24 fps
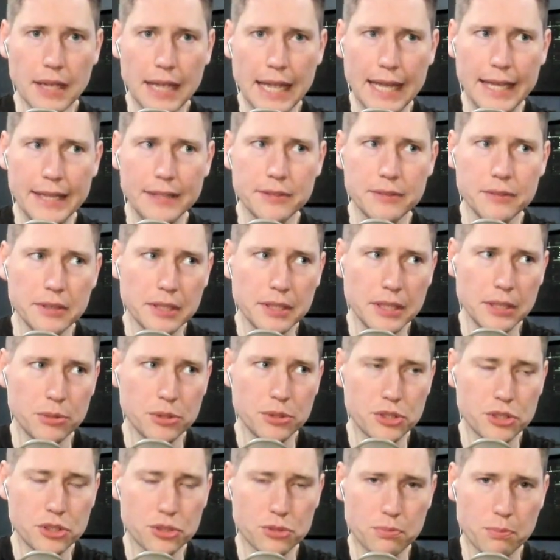and it
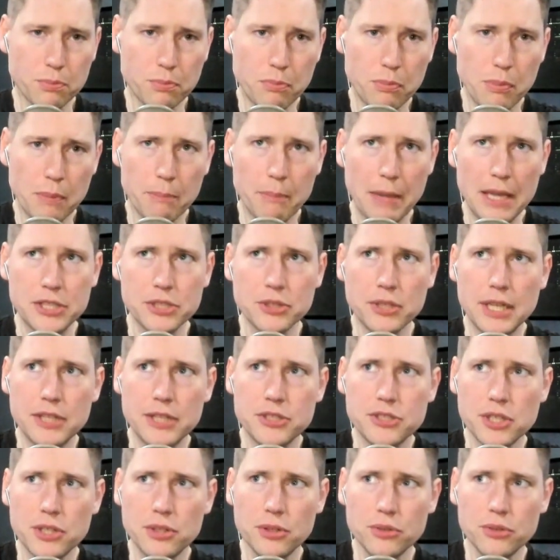was basically
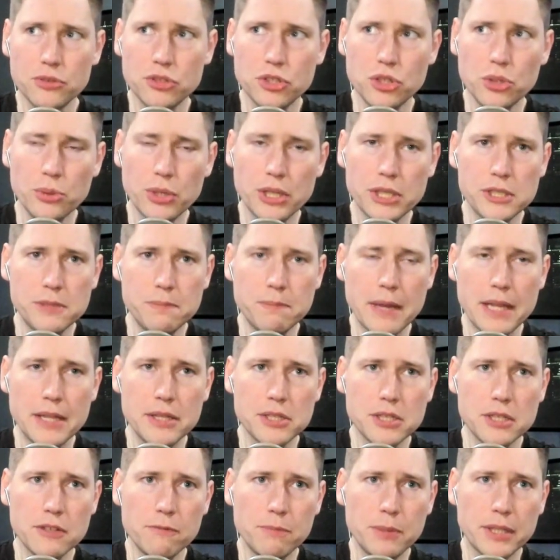considered too
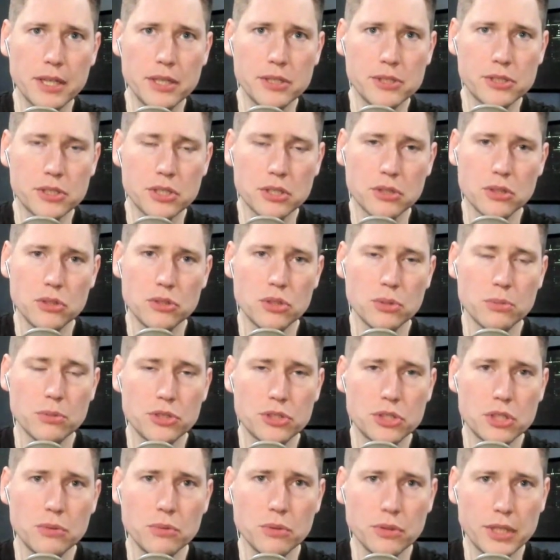expensive because
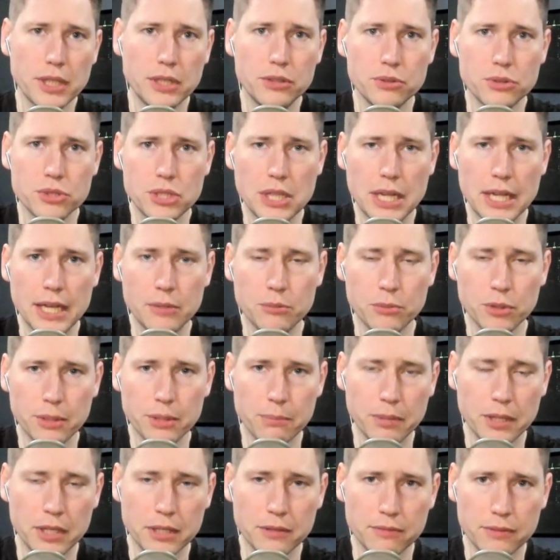consumers didn't really understand what
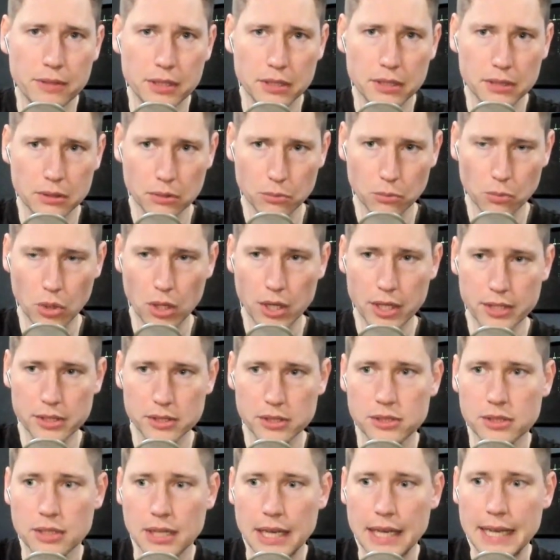the benefit
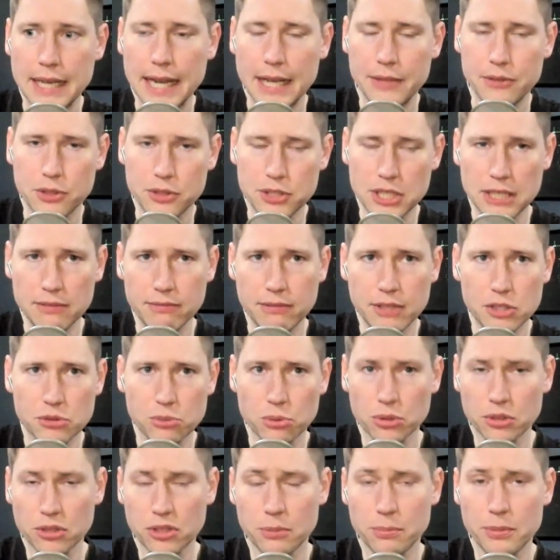was, and the TVs
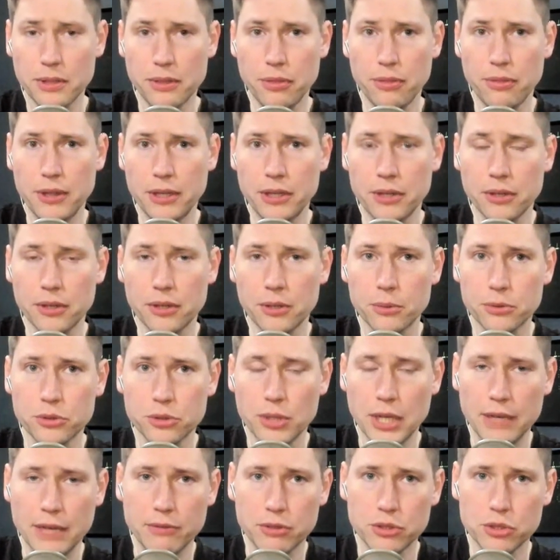were a little bit thicker when
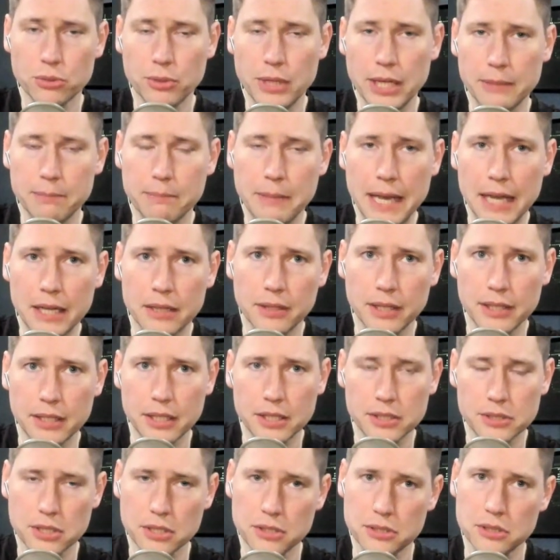you have a direct
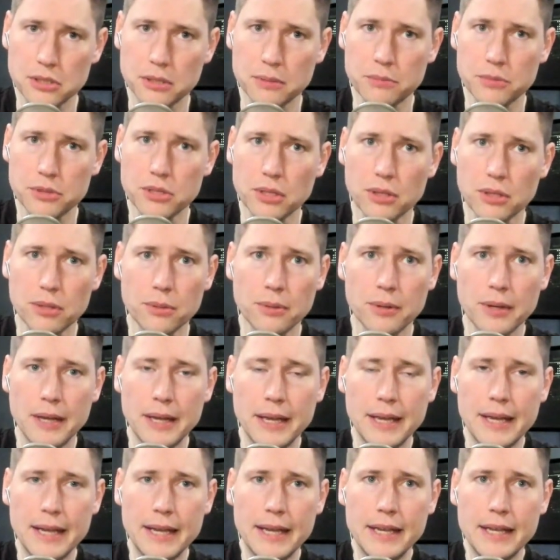backlighting system. So,
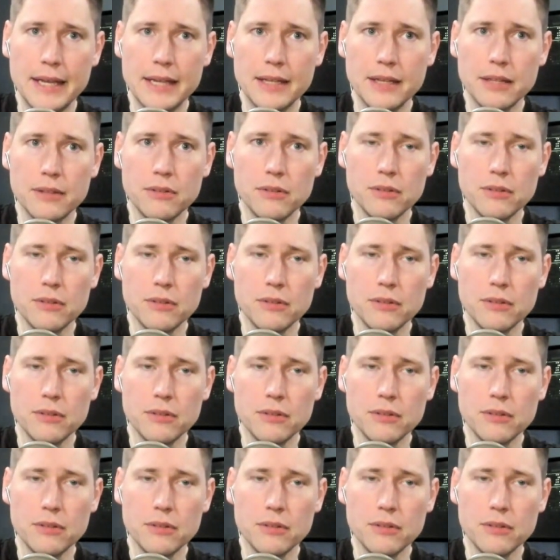right.